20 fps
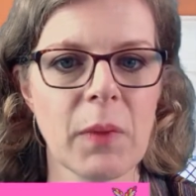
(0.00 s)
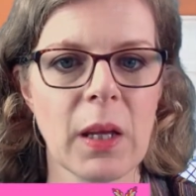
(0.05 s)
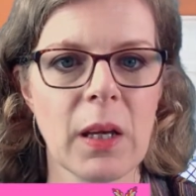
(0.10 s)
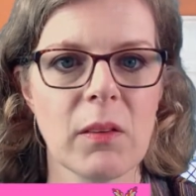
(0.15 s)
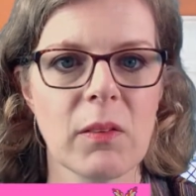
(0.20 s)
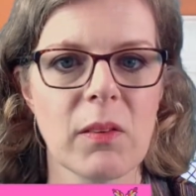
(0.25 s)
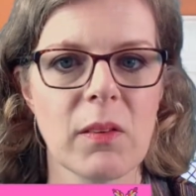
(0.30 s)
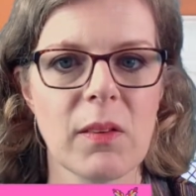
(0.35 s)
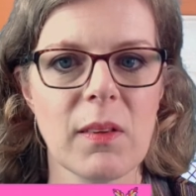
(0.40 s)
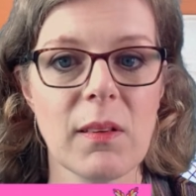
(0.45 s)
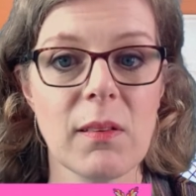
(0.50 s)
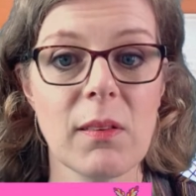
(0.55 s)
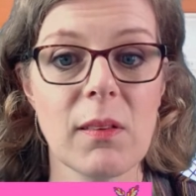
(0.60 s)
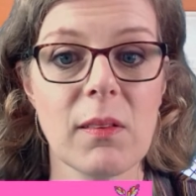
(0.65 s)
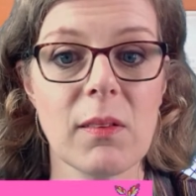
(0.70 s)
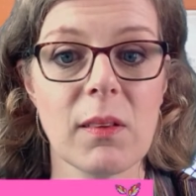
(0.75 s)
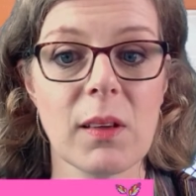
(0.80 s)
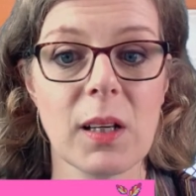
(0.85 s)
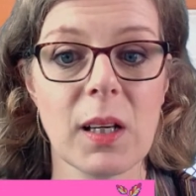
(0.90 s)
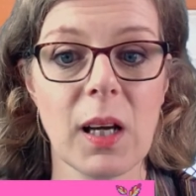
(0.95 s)
So this
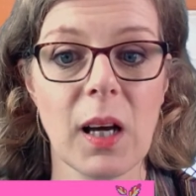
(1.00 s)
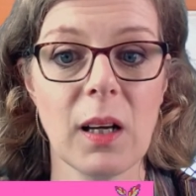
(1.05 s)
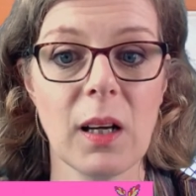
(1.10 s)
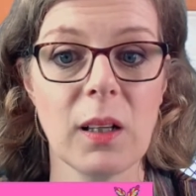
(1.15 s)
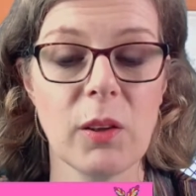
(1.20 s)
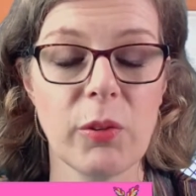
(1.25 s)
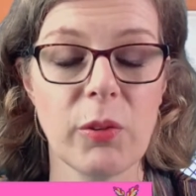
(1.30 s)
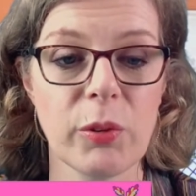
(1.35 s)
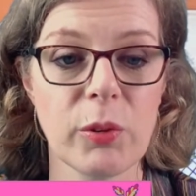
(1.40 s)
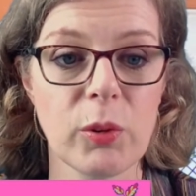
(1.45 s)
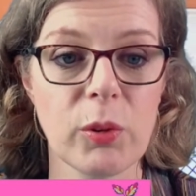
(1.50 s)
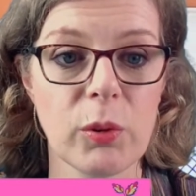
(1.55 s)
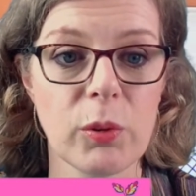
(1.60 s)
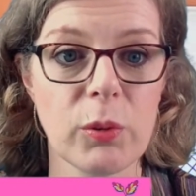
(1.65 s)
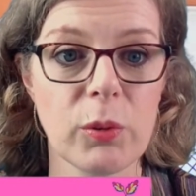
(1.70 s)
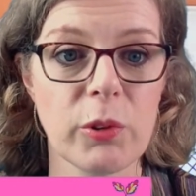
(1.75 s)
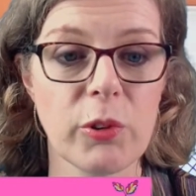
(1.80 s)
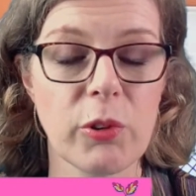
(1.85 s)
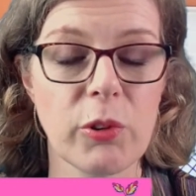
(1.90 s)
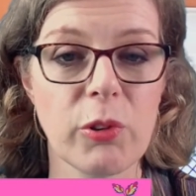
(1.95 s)
is a
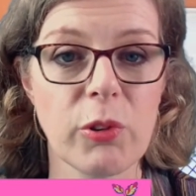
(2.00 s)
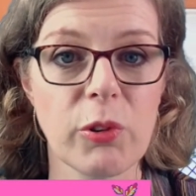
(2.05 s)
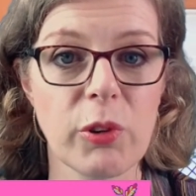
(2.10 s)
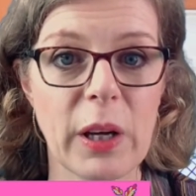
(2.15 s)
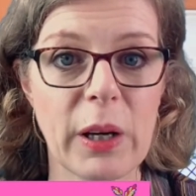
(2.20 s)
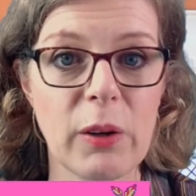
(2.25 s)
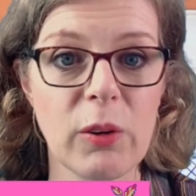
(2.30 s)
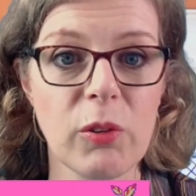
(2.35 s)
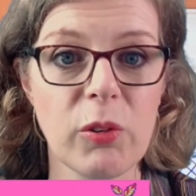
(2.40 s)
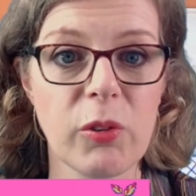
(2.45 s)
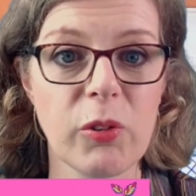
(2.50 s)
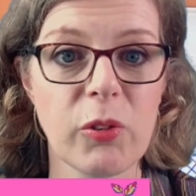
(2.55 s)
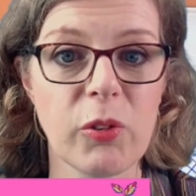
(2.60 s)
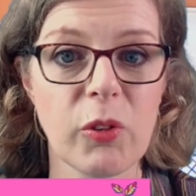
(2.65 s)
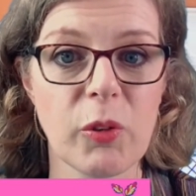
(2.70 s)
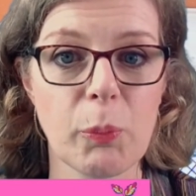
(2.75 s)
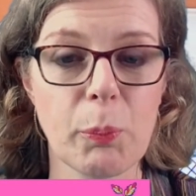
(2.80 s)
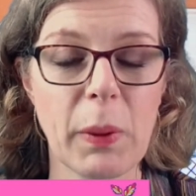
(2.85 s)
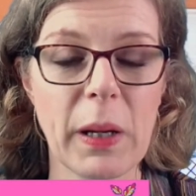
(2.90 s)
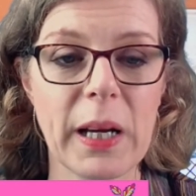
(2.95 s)
colourful shelf
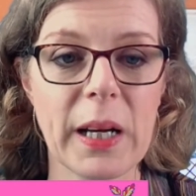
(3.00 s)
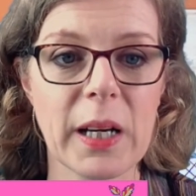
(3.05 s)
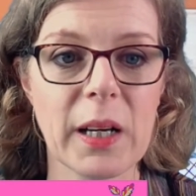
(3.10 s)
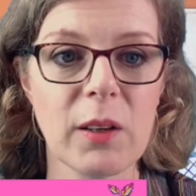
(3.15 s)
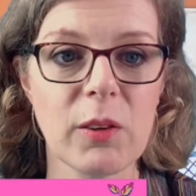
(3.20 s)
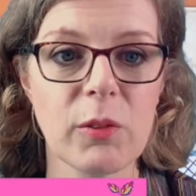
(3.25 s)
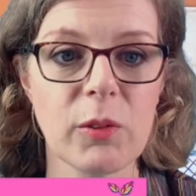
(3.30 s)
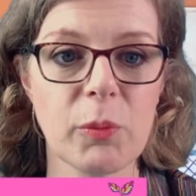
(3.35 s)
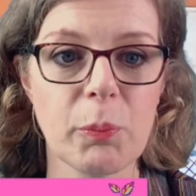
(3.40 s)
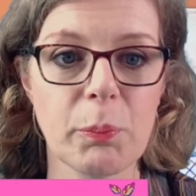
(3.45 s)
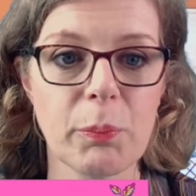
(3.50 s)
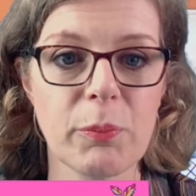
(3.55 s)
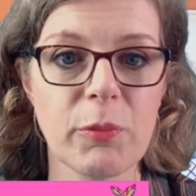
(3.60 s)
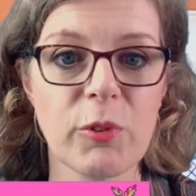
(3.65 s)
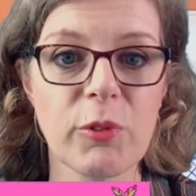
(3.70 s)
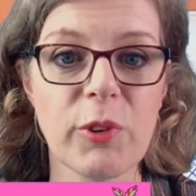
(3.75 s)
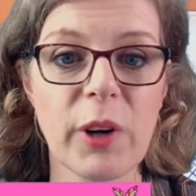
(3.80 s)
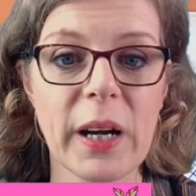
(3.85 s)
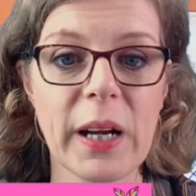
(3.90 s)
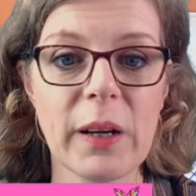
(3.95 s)

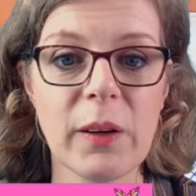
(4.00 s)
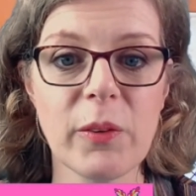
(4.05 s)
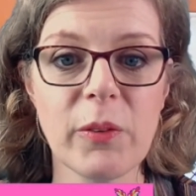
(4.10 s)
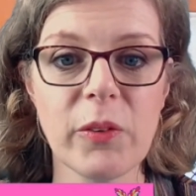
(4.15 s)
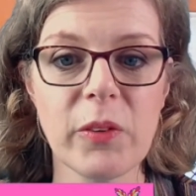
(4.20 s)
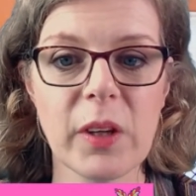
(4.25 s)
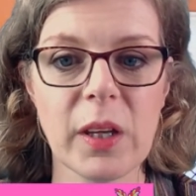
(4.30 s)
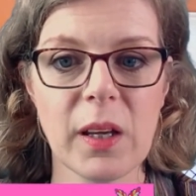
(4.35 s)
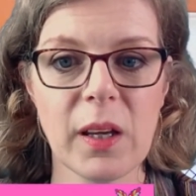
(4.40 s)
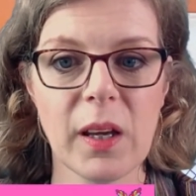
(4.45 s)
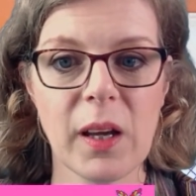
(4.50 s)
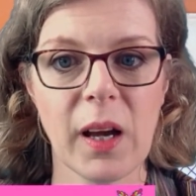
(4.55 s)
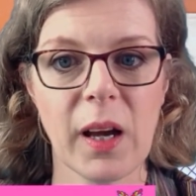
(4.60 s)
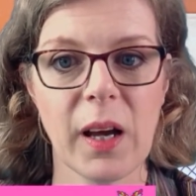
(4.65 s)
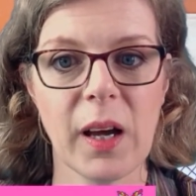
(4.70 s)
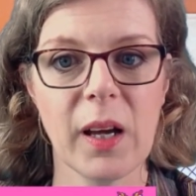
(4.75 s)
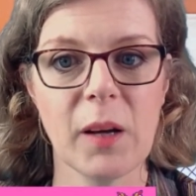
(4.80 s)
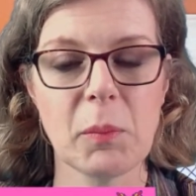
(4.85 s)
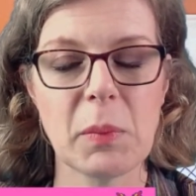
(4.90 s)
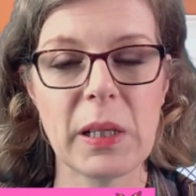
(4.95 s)
background.
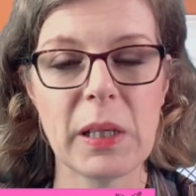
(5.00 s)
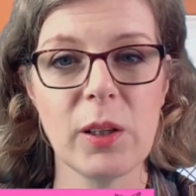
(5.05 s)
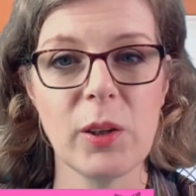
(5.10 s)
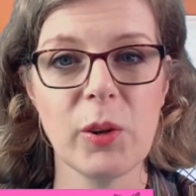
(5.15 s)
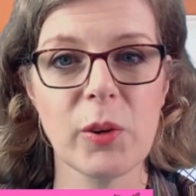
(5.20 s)
It